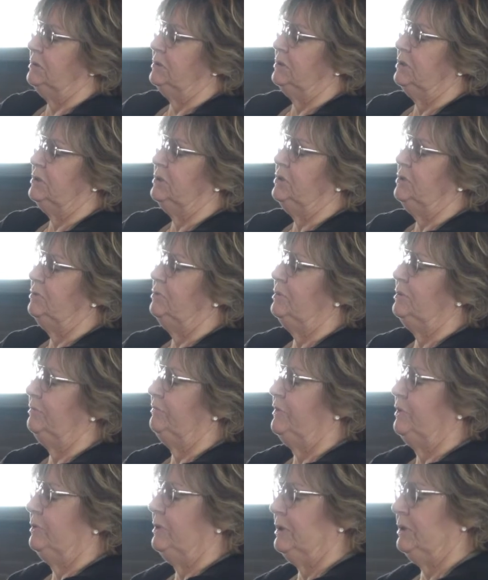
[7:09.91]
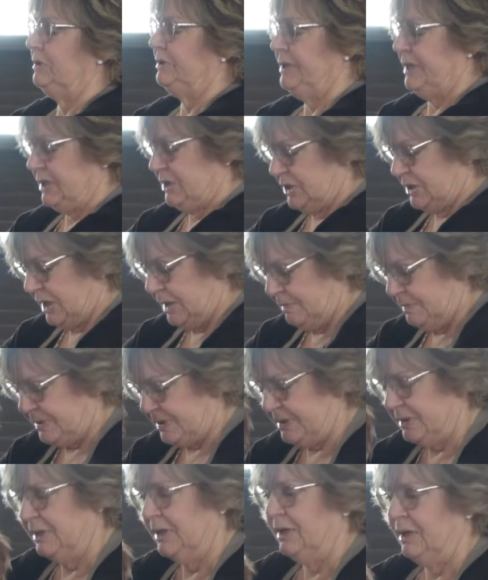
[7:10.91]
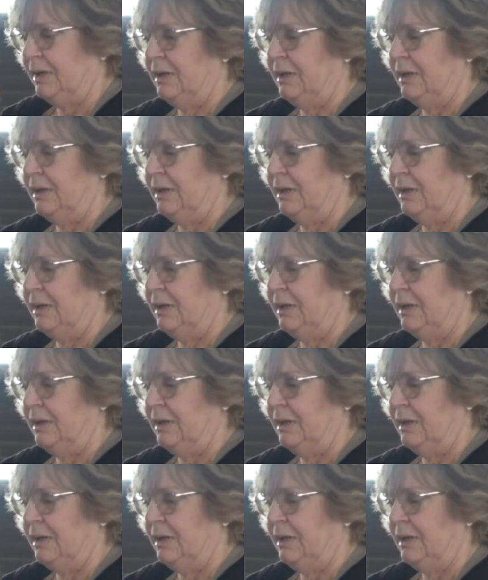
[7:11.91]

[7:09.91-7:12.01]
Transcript: to do a few little touch-ups.